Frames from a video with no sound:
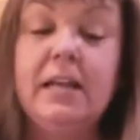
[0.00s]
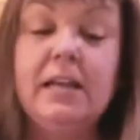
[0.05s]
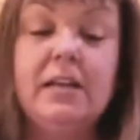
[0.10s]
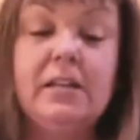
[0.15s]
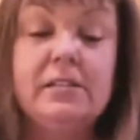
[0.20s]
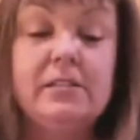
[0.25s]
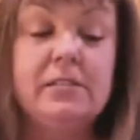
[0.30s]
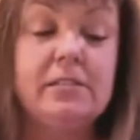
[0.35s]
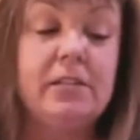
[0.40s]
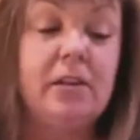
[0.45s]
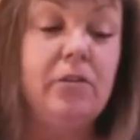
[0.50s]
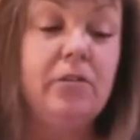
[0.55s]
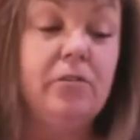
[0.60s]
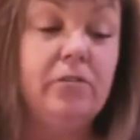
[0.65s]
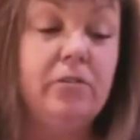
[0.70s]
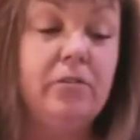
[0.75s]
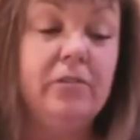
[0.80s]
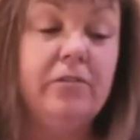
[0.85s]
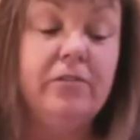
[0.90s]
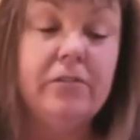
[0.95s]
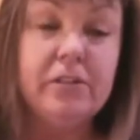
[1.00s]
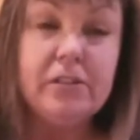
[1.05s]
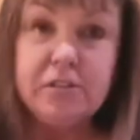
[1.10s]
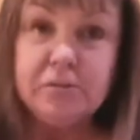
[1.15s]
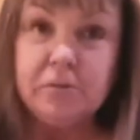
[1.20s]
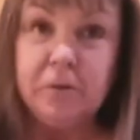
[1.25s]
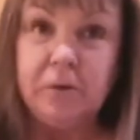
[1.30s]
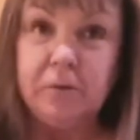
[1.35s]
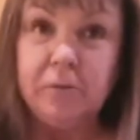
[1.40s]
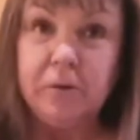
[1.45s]
So the
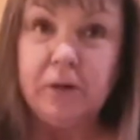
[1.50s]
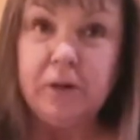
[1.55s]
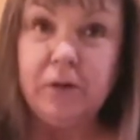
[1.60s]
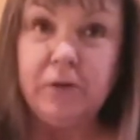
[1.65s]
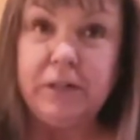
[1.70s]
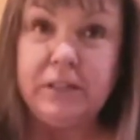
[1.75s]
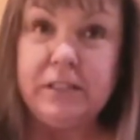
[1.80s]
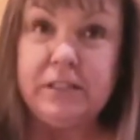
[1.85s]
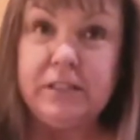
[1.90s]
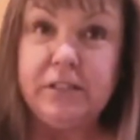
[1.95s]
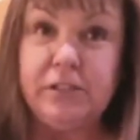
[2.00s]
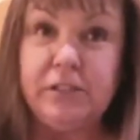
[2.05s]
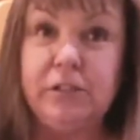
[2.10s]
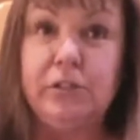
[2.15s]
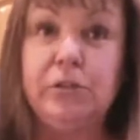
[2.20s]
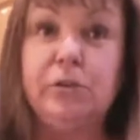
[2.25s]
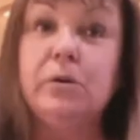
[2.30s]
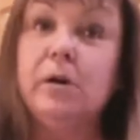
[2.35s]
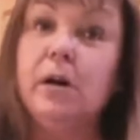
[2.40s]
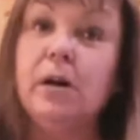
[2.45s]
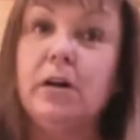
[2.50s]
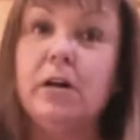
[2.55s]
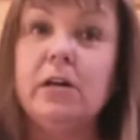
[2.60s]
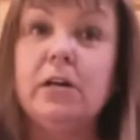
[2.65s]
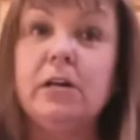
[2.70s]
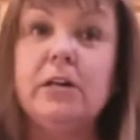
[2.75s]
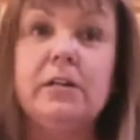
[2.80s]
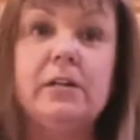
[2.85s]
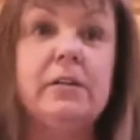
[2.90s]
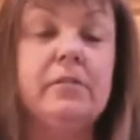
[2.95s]
first one we're going to do
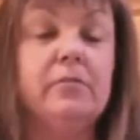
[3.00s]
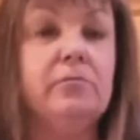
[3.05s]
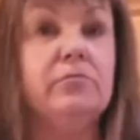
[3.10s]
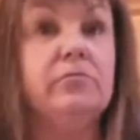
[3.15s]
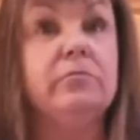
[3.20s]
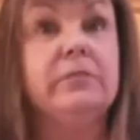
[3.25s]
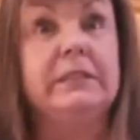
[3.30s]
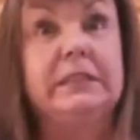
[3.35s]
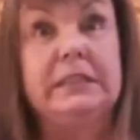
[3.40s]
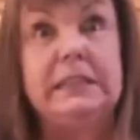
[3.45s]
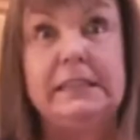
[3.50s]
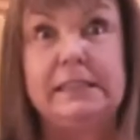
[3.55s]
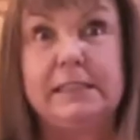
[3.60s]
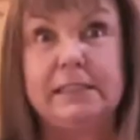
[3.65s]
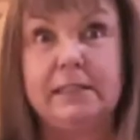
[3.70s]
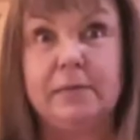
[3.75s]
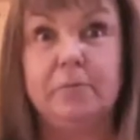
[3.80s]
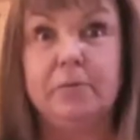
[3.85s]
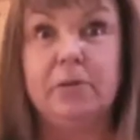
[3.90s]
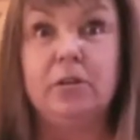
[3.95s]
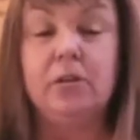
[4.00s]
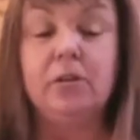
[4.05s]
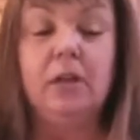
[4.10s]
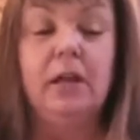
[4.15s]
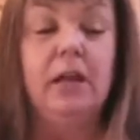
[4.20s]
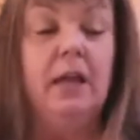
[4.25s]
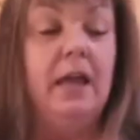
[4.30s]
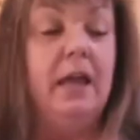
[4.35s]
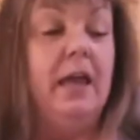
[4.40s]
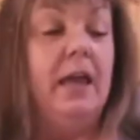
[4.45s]
are really simple,
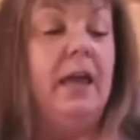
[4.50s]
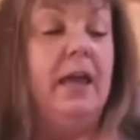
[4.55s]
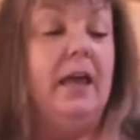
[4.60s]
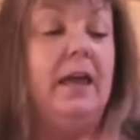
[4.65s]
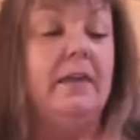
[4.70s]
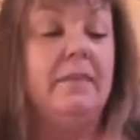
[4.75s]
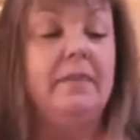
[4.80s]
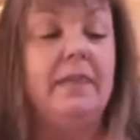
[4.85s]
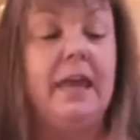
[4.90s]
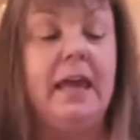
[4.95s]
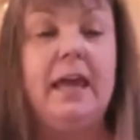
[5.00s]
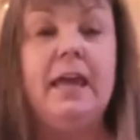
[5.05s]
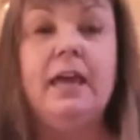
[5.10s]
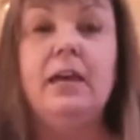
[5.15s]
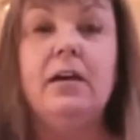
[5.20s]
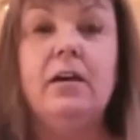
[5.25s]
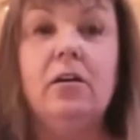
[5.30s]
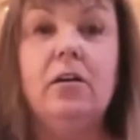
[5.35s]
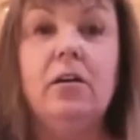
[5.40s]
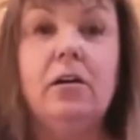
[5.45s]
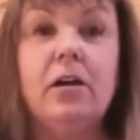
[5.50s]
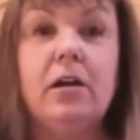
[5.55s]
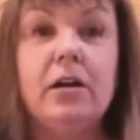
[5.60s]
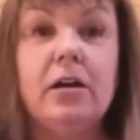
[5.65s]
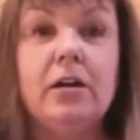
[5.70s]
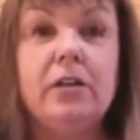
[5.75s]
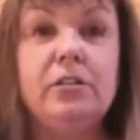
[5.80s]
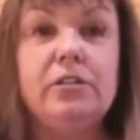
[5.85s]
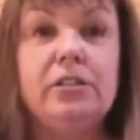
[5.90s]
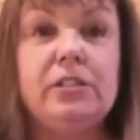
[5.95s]
and they
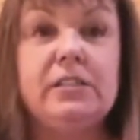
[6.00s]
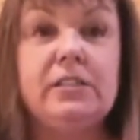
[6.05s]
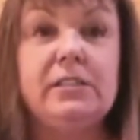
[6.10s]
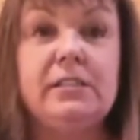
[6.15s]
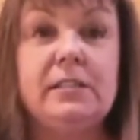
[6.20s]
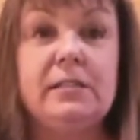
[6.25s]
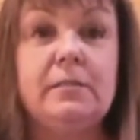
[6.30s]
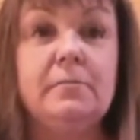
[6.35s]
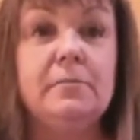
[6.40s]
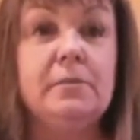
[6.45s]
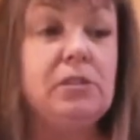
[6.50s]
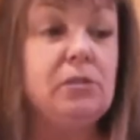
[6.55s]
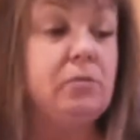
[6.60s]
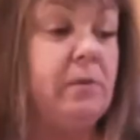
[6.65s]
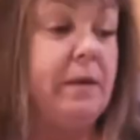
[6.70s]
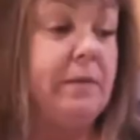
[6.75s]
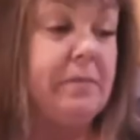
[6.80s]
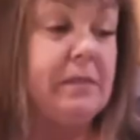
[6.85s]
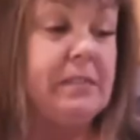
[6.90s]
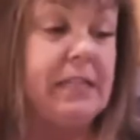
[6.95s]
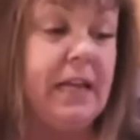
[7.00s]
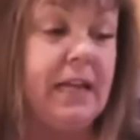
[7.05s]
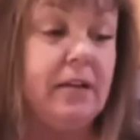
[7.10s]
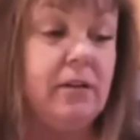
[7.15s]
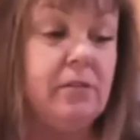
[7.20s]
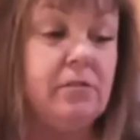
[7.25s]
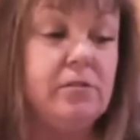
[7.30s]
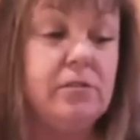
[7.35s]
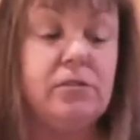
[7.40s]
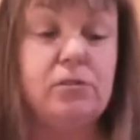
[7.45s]
are just some sweet
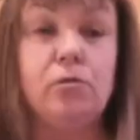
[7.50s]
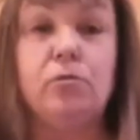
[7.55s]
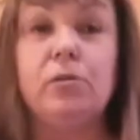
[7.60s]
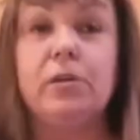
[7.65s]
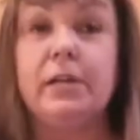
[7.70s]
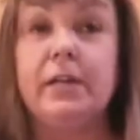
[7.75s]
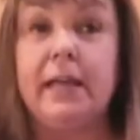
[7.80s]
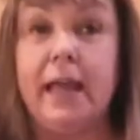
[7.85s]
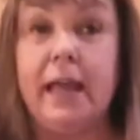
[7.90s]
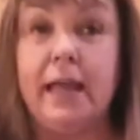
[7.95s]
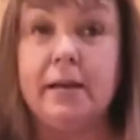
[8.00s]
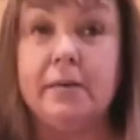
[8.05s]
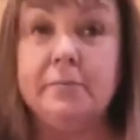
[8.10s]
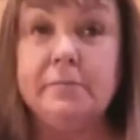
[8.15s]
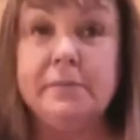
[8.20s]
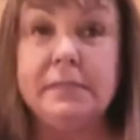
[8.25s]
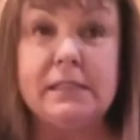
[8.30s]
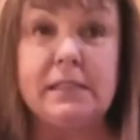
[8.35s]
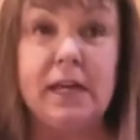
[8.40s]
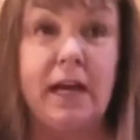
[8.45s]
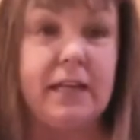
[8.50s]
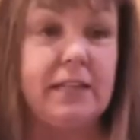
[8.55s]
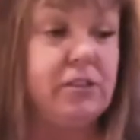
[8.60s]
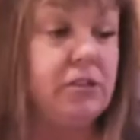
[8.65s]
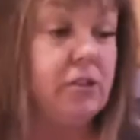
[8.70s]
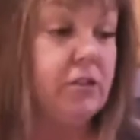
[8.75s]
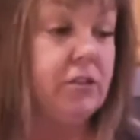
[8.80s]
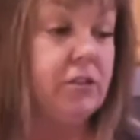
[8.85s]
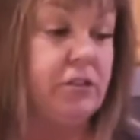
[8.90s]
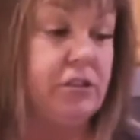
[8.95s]
potatoes or yams. I
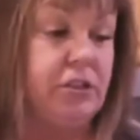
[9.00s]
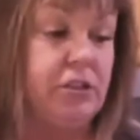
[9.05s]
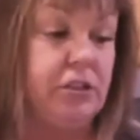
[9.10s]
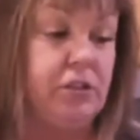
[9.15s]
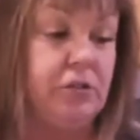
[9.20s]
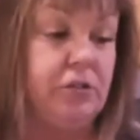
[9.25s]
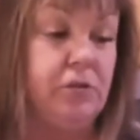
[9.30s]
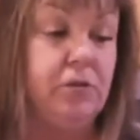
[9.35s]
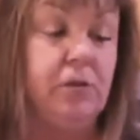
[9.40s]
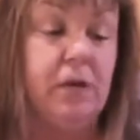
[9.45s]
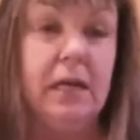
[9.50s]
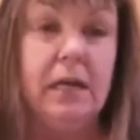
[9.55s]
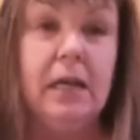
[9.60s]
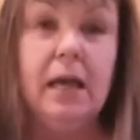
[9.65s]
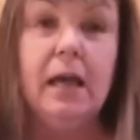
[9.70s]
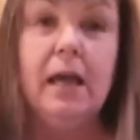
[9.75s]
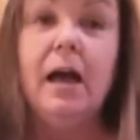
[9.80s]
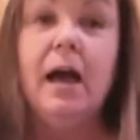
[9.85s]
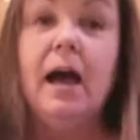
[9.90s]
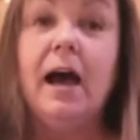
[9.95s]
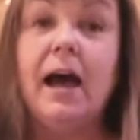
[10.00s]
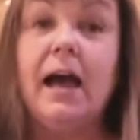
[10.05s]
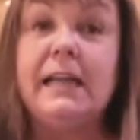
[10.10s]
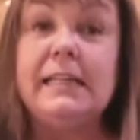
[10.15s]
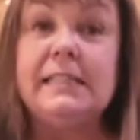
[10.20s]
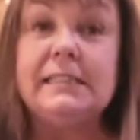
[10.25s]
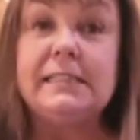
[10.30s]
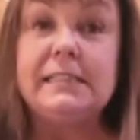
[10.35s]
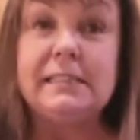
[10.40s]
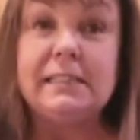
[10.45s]
took two,
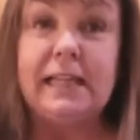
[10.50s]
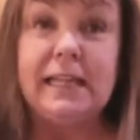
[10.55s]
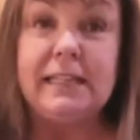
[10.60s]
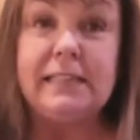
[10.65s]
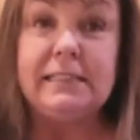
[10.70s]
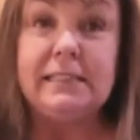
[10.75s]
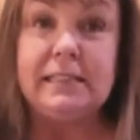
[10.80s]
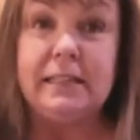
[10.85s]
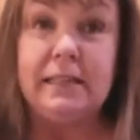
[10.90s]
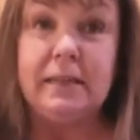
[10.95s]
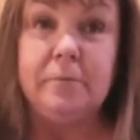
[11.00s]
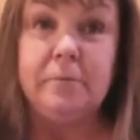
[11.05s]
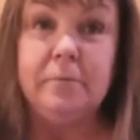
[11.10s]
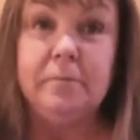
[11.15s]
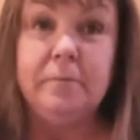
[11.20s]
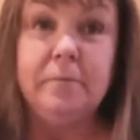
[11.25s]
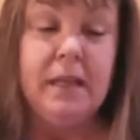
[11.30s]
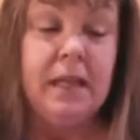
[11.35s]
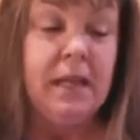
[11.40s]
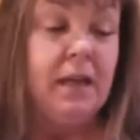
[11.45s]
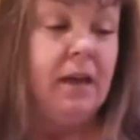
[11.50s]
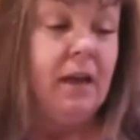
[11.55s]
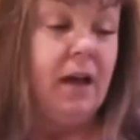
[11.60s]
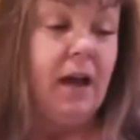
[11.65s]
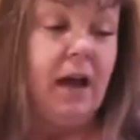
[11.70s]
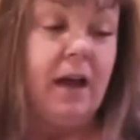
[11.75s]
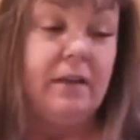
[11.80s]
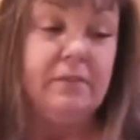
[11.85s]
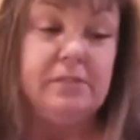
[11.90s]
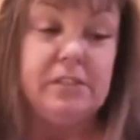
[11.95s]
I sliced them,
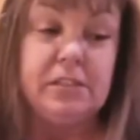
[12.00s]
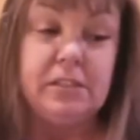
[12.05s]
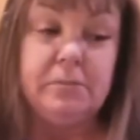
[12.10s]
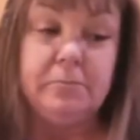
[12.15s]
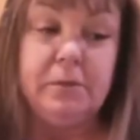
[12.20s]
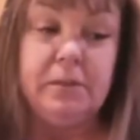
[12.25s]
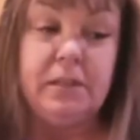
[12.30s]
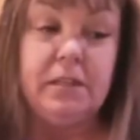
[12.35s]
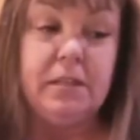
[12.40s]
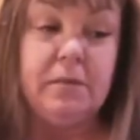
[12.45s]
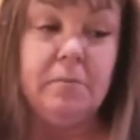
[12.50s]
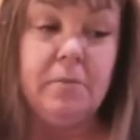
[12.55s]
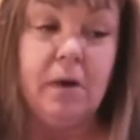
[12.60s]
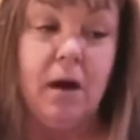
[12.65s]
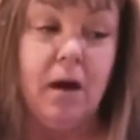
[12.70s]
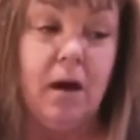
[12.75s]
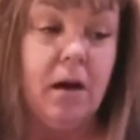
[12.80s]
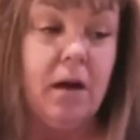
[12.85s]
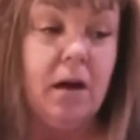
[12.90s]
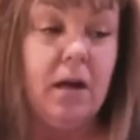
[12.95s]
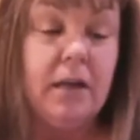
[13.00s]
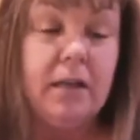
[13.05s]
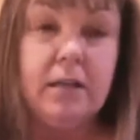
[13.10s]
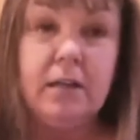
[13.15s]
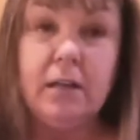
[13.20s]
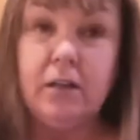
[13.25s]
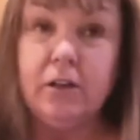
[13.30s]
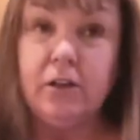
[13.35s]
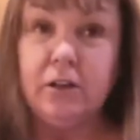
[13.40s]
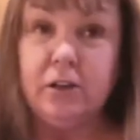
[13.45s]
I just put them on
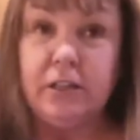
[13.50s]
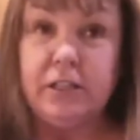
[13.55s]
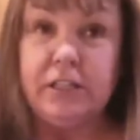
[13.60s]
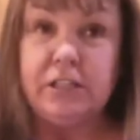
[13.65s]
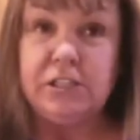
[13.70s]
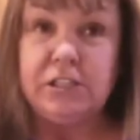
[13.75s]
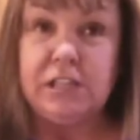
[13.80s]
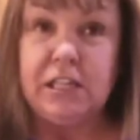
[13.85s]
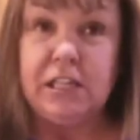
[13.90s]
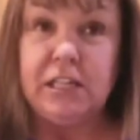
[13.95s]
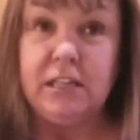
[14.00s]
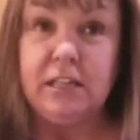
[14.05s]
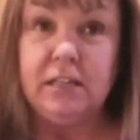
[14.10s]
a cookie sheet.